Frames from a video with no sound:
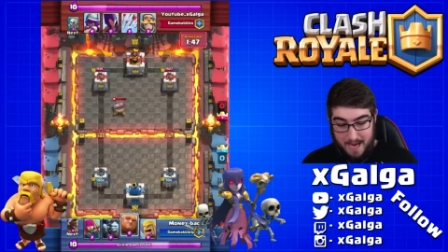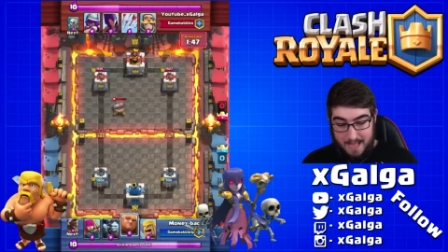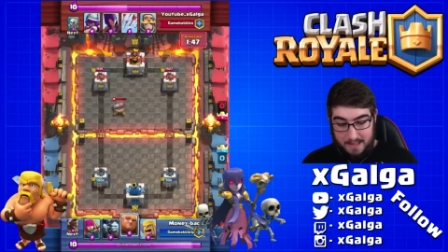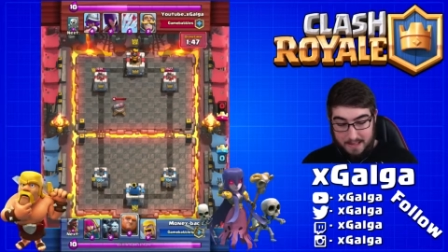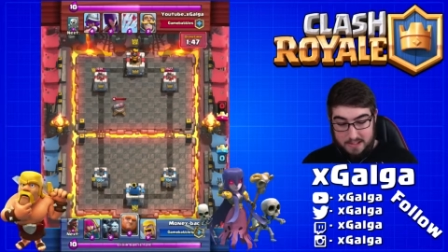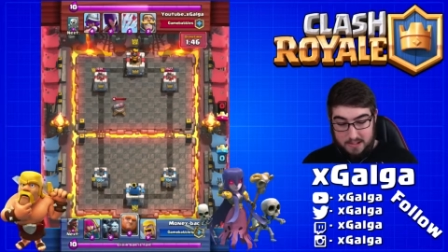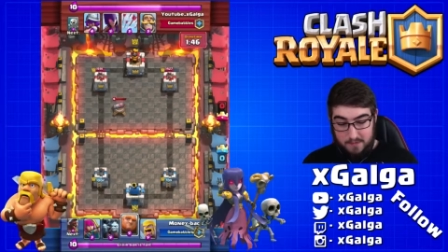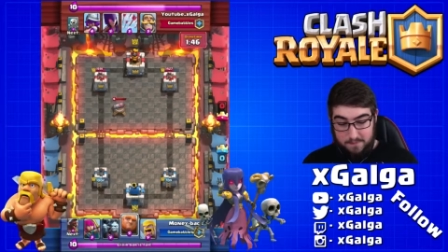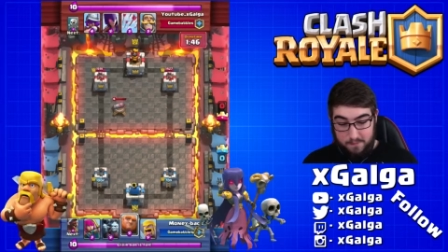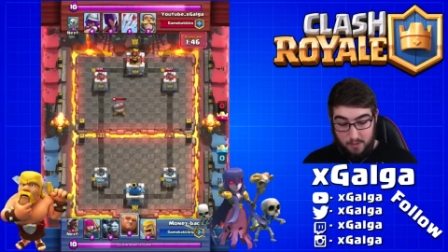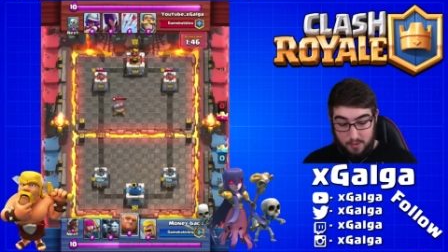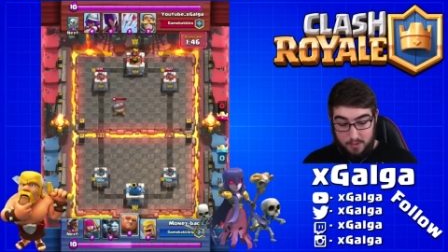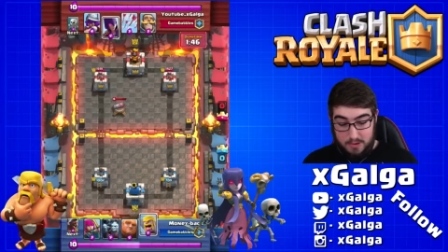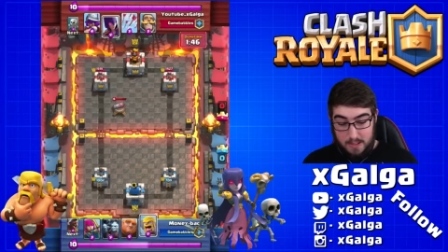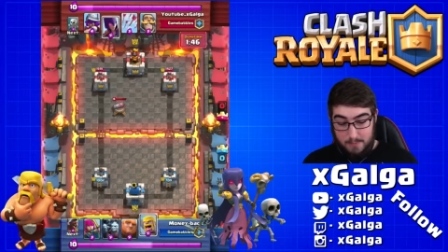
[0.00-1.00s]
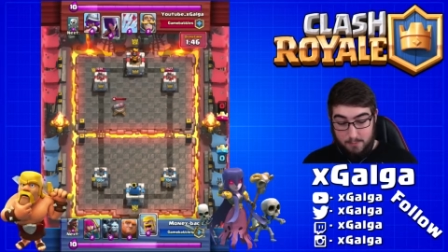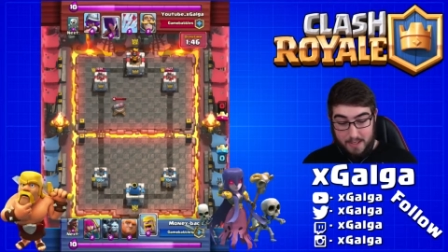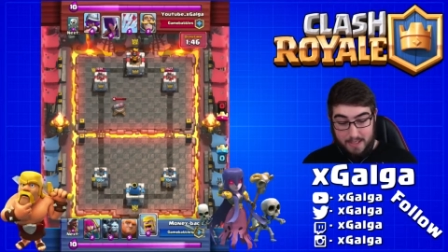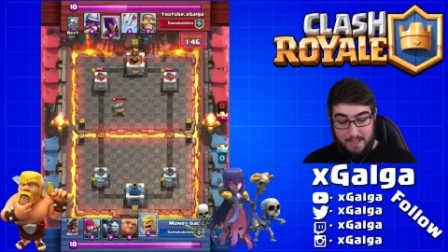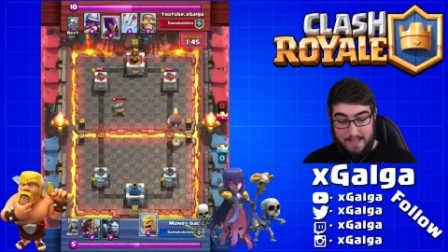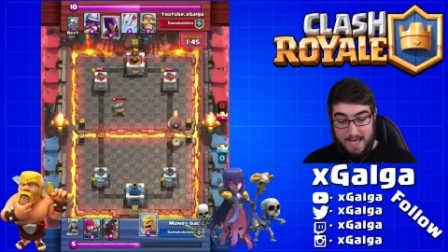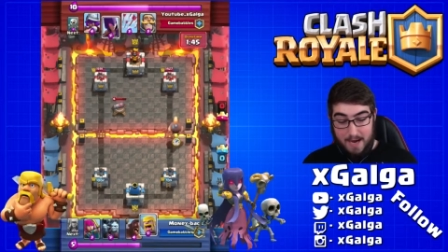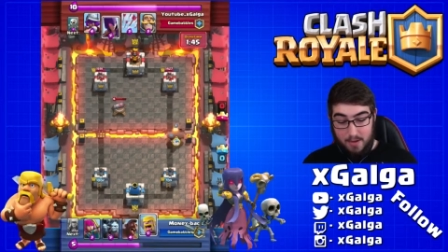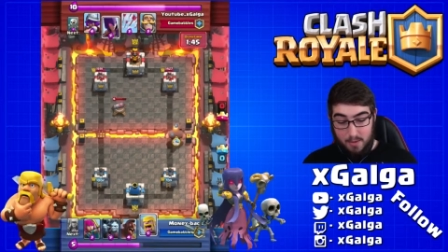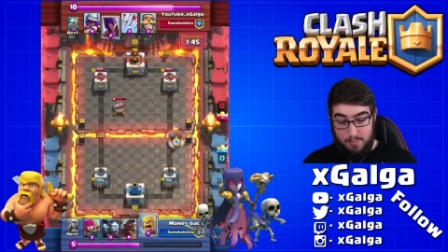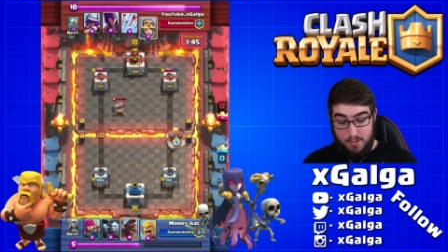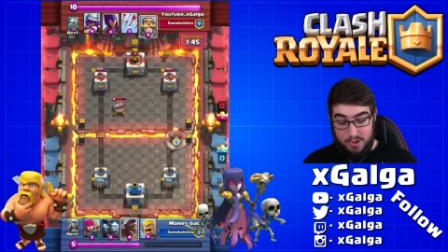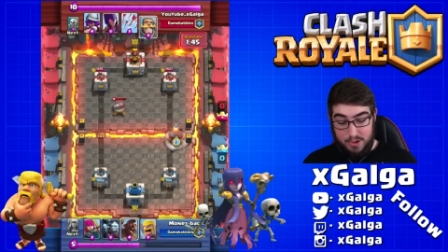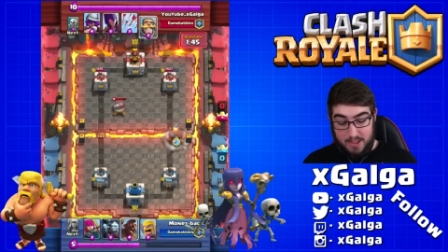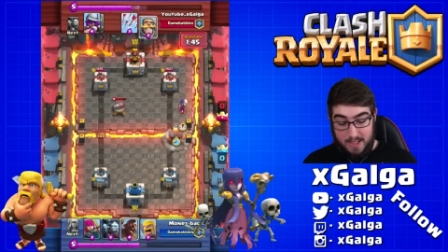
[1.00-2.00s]
My elixir's full, so I'm ready to counter
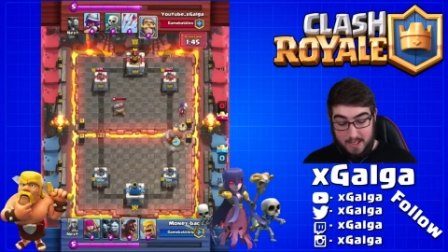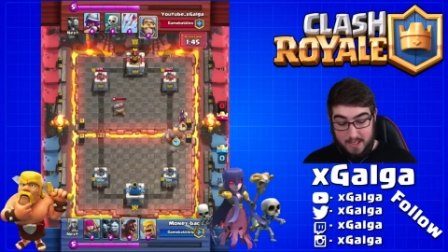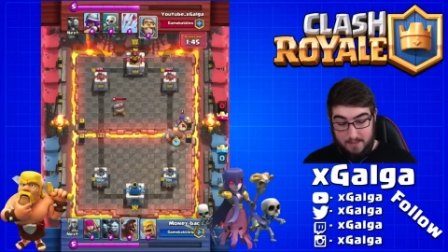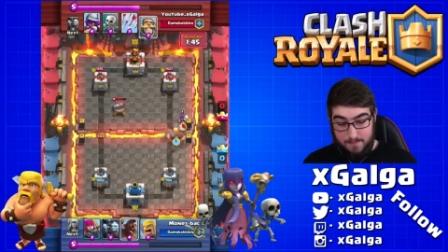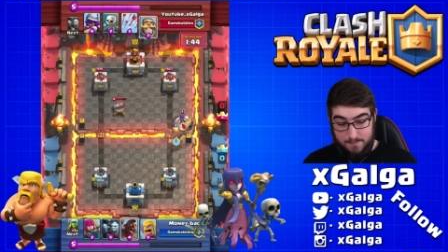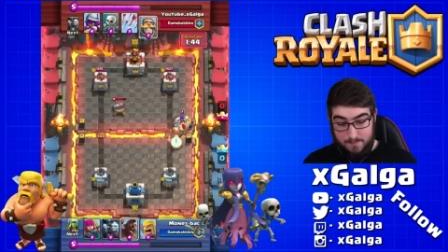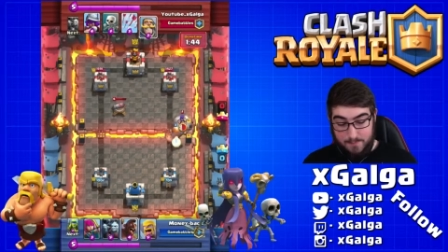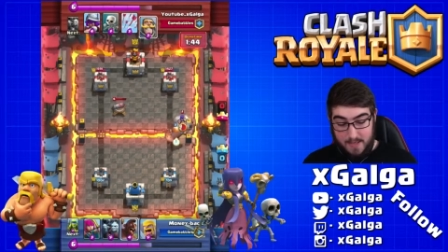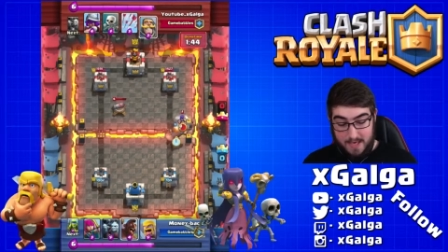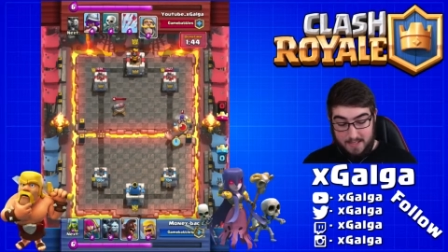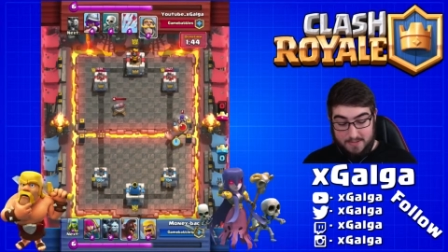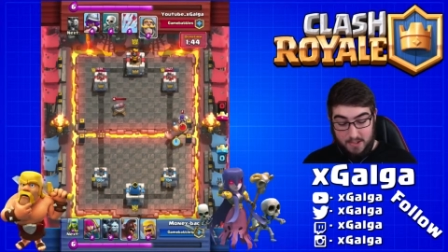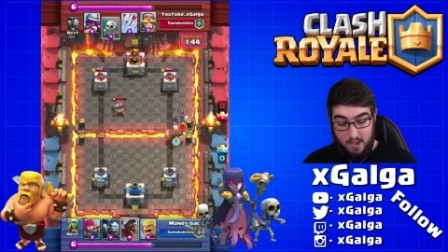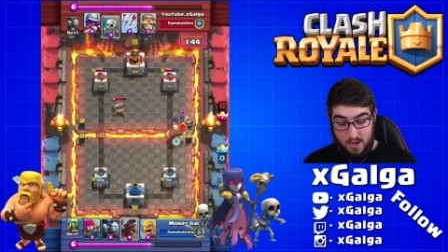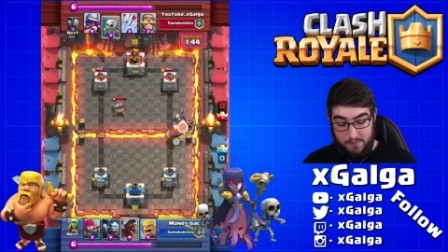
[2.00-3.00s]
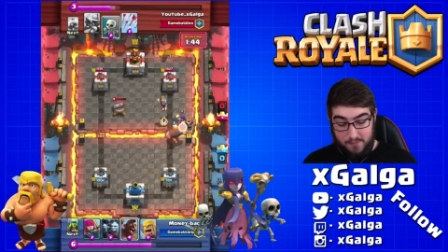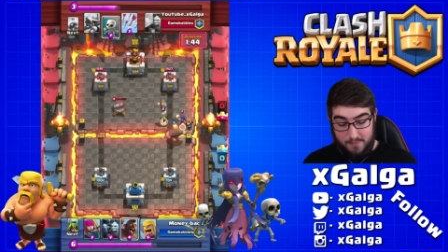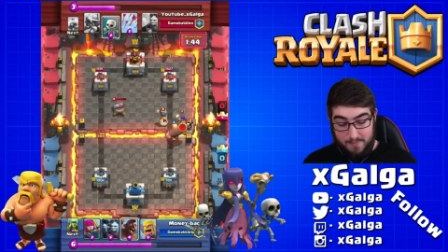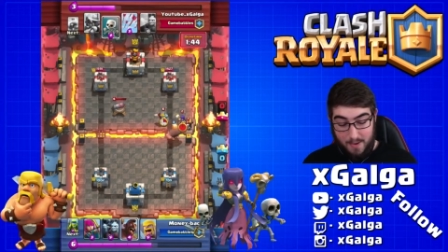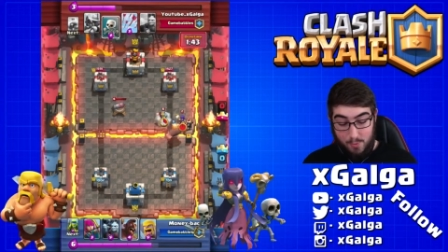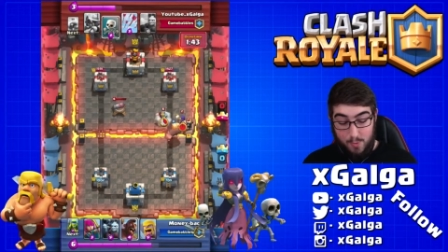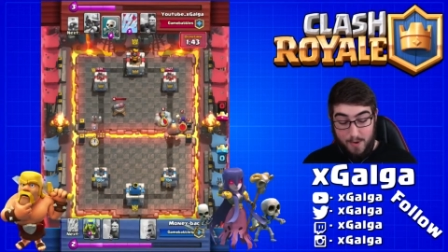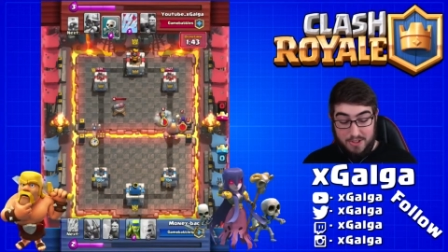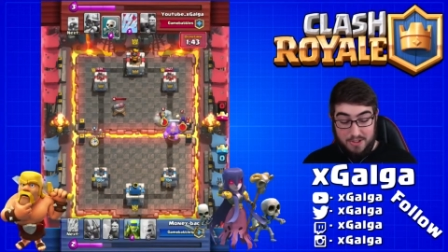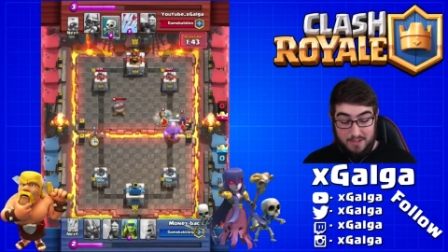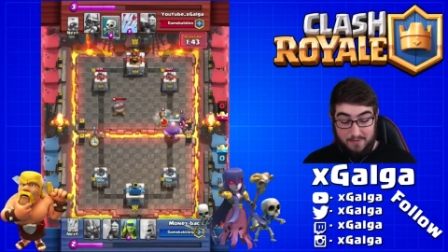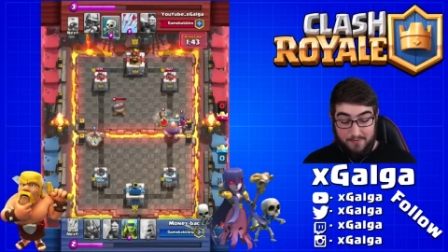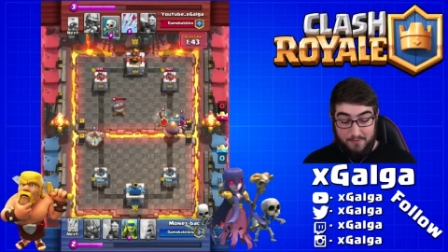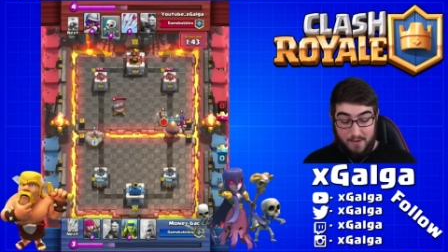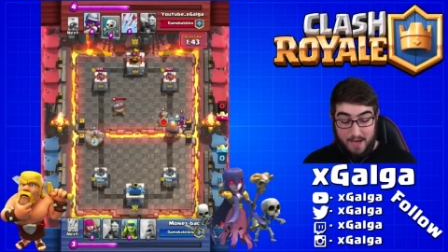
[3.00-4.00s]
push again. I start off with my witch
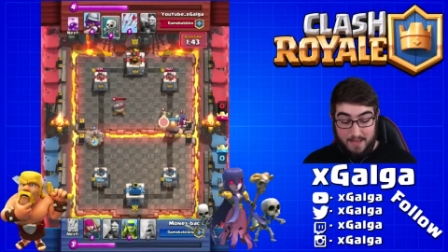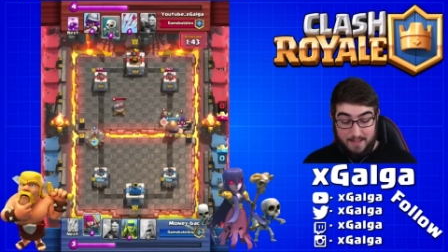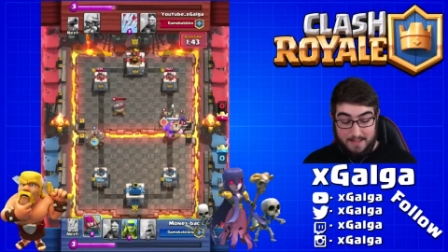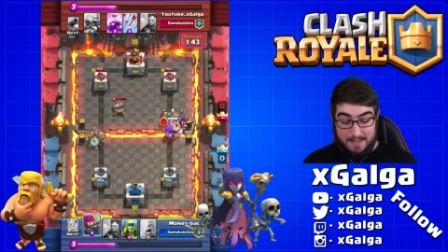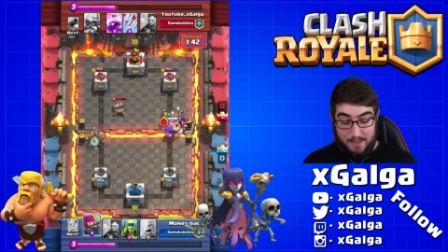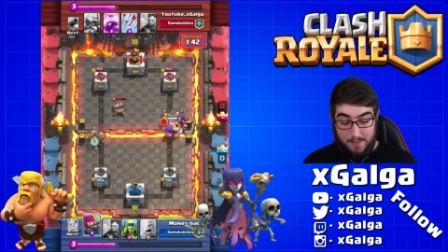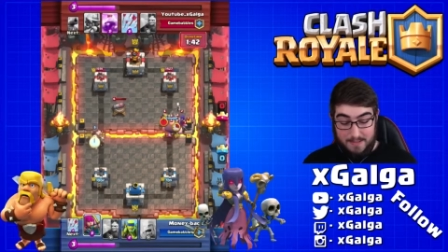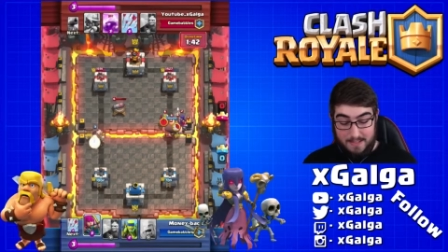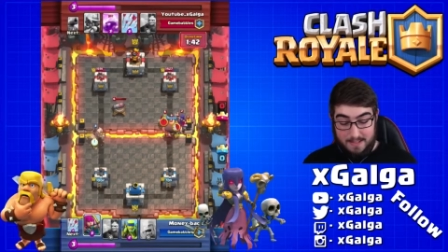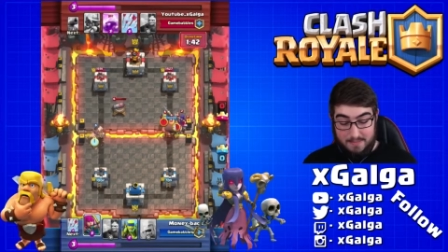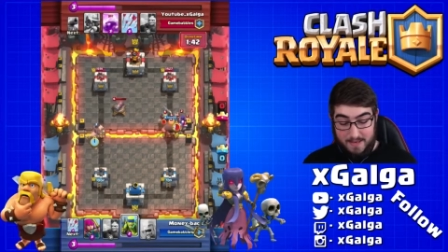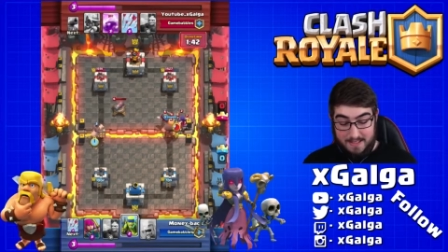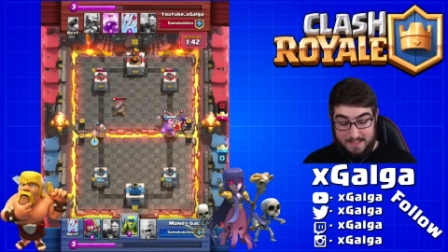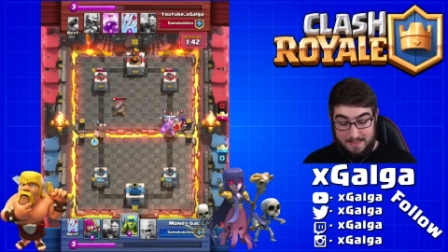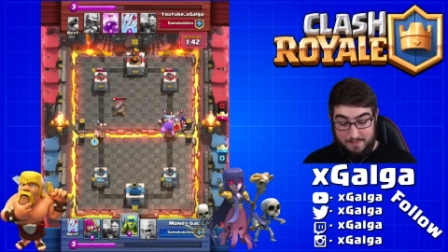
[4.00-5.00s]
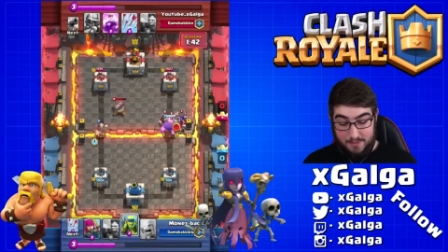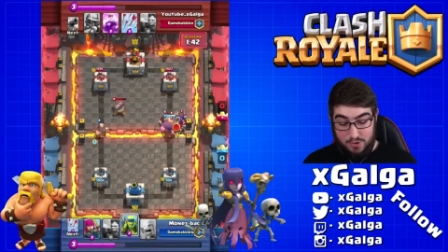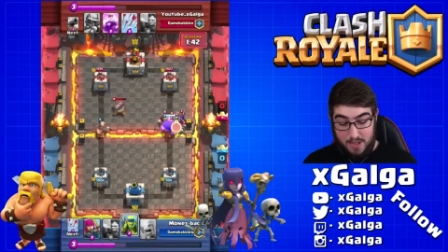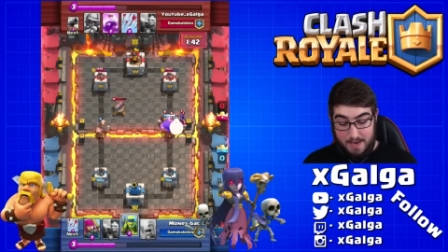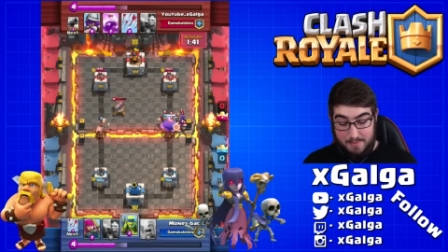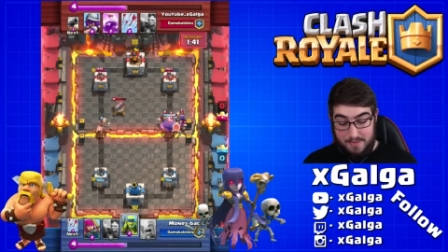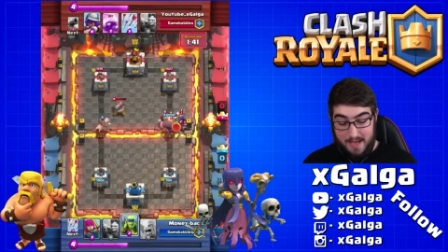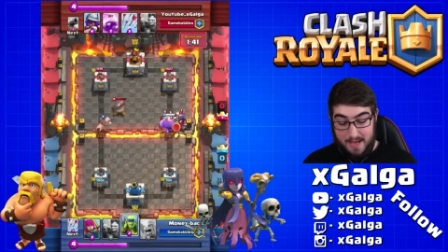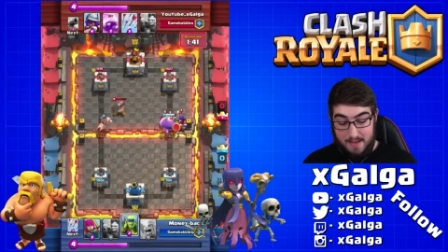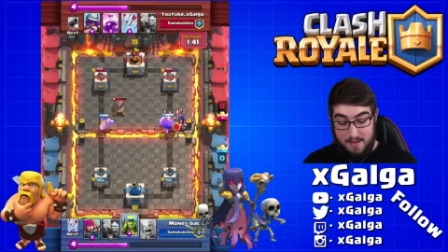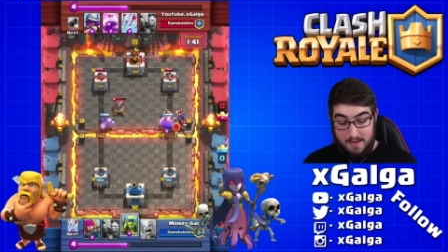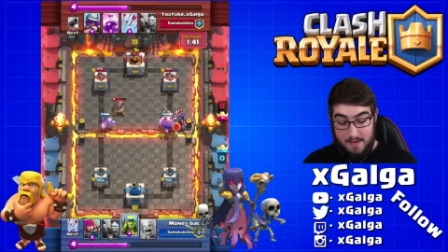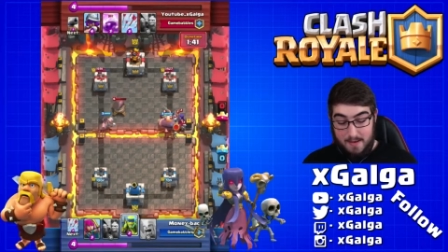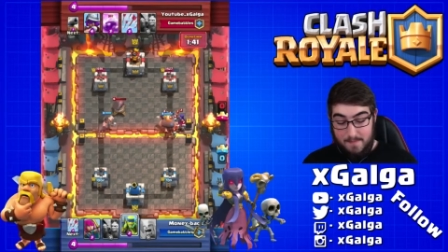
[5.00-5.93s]
at the front because I wasn't expecting him to drop that.